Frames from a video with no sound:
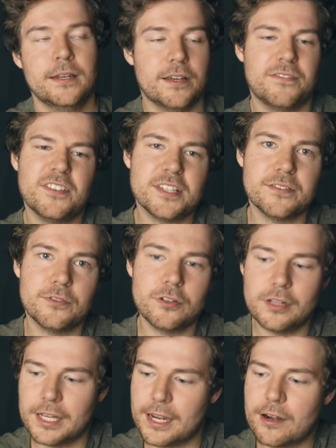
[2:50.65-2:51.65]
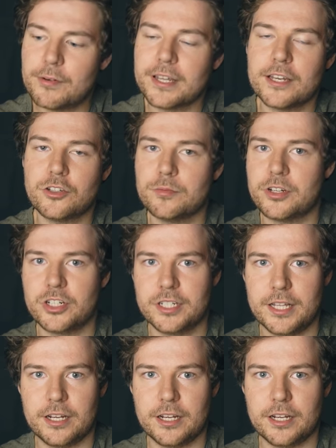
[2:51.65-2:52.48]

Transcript: Now, first of all, like I don't wanna get too much into